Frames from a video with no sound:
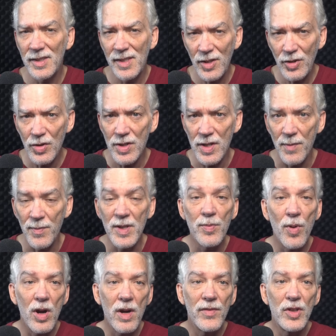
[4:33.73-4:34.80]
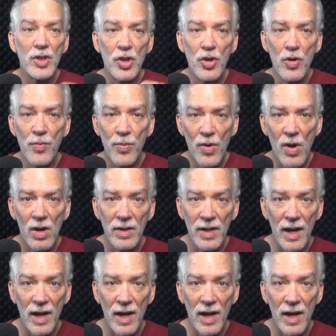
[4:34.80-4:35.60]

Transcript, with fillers: censorship is part of a two-pronged